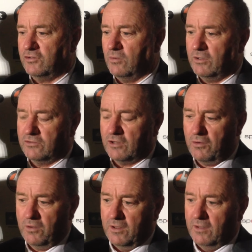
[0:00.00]
squad,
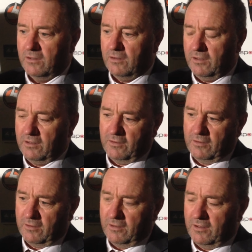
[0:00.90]
so
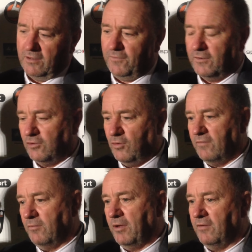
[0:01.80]
if I do
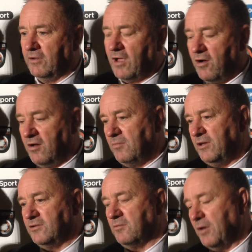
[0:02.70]
have a bit of a go, I
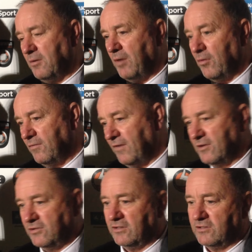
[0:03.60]
mean, it is a bit of
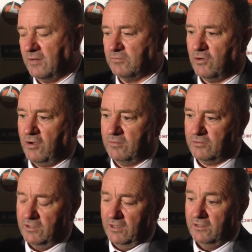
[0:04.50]
motivation
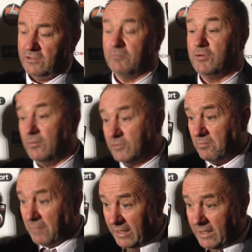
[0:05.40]
sometimes. Sometimes I
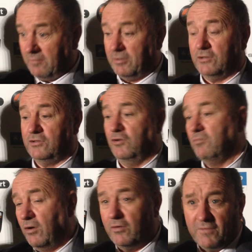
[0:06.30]
mean it, but it's still
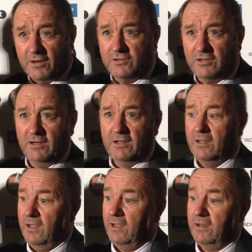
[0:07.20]
motivation.
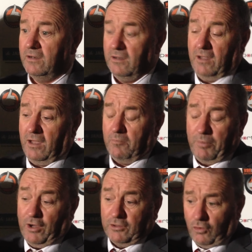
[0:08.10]

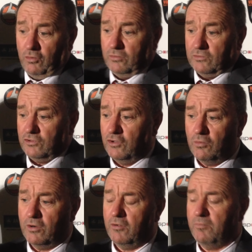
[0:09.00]
But I do still
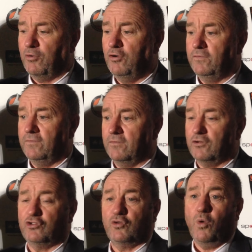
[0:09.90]
want to improve
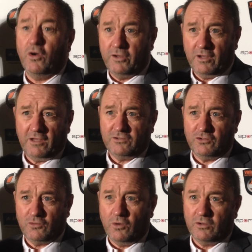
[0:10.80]
the squad as a
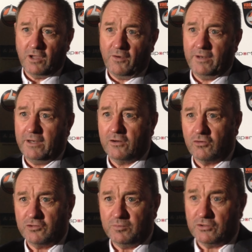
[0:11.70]
squad going into
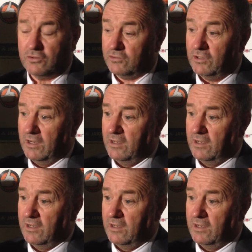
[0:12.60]
Christmas, because